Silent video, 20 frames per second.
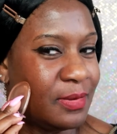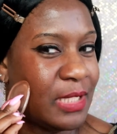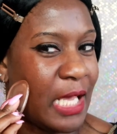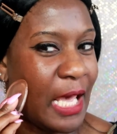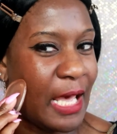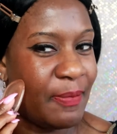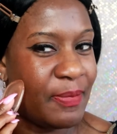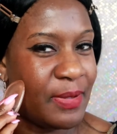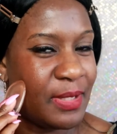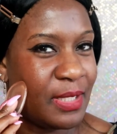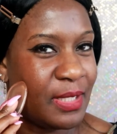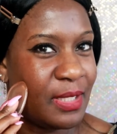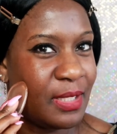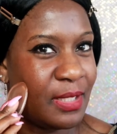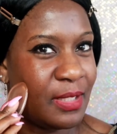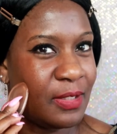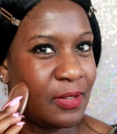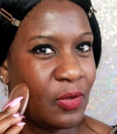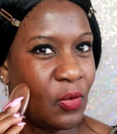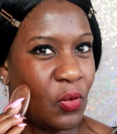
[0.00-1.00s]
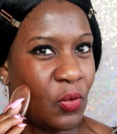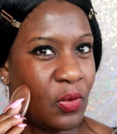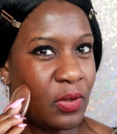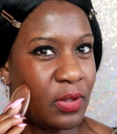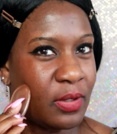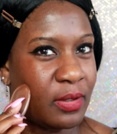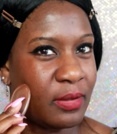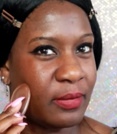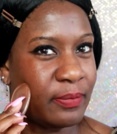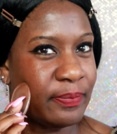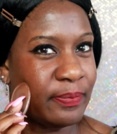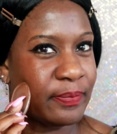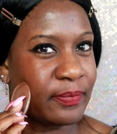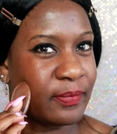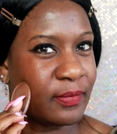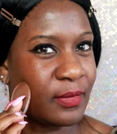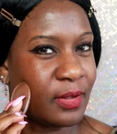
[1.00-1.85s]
tap it in or